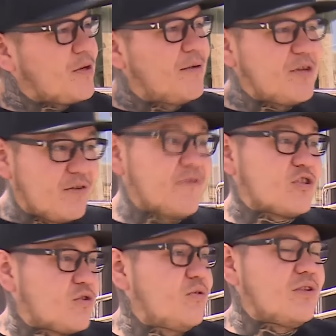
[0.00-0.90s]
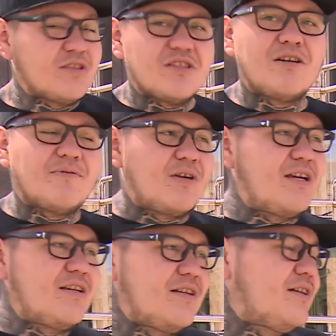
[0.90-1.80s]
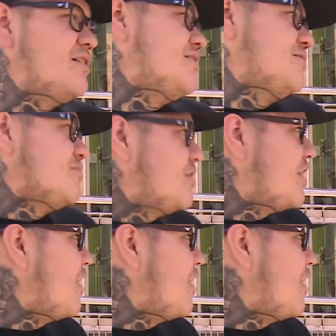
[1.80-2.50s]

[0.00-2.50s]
come here for school and stuff, right? And I